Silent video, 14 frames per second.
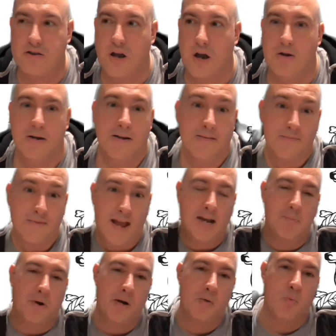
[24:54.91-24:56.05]
So
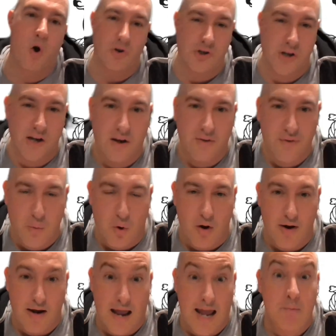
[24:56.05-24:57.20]
anybody watching, if you
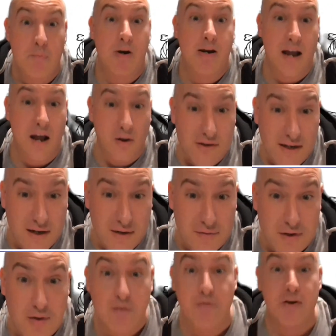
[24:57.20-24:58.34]
want anybody else
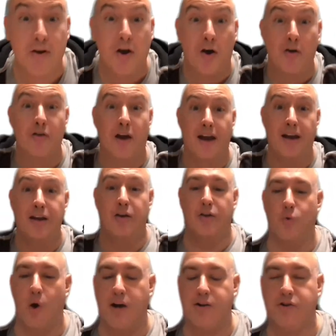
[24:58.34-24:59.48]
interviewed, if you got any
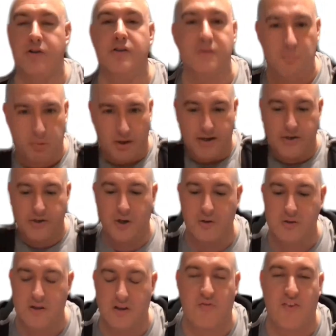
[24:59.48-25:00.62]
other questions, please
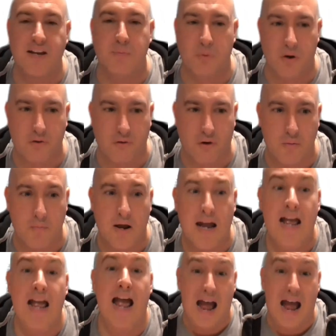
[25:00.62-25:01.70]
use the Facebook group.